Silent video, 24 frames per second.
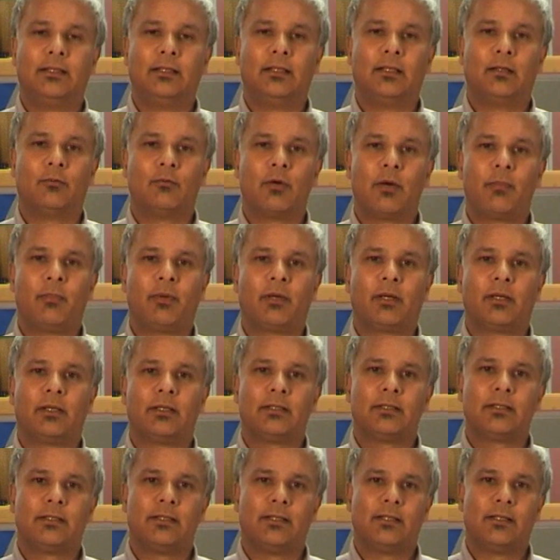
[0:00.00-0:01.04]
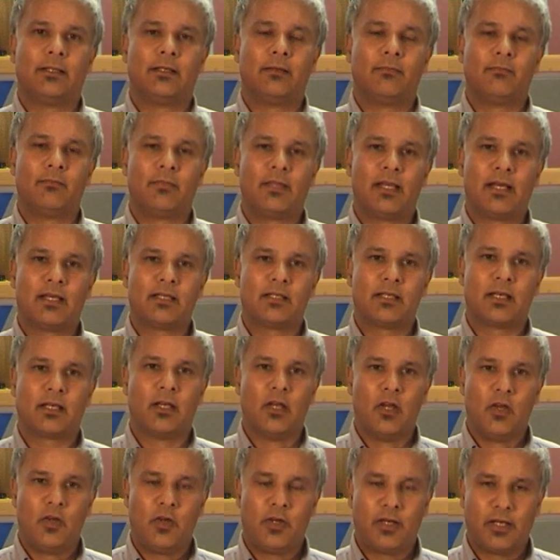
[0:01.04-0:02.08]
replicant NASDAQ,
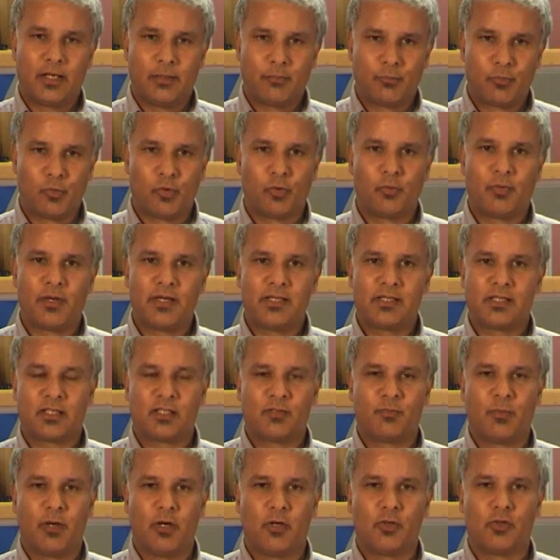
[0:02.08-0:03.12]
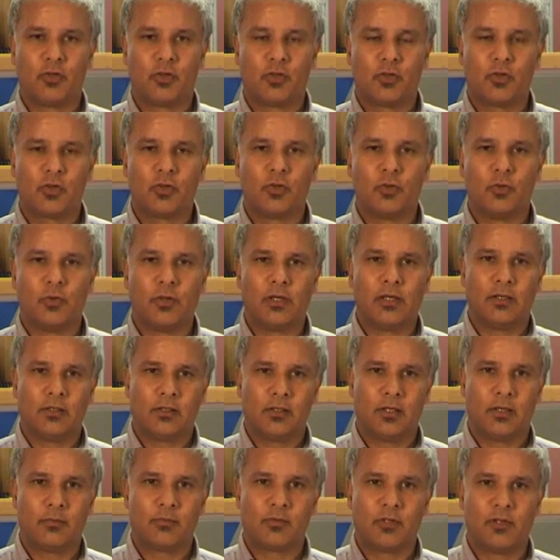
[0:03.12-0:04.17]
you get a broad-based exposure to
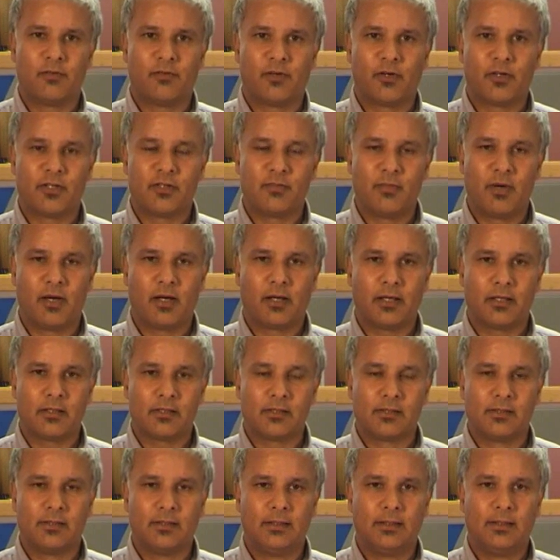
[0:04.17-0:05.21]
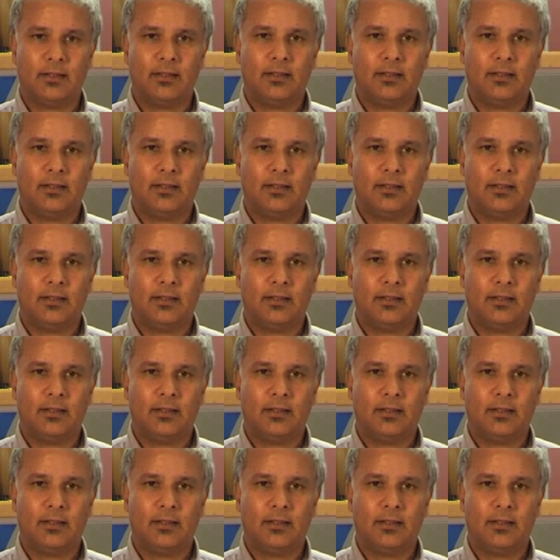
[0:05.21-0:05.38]
the various markets.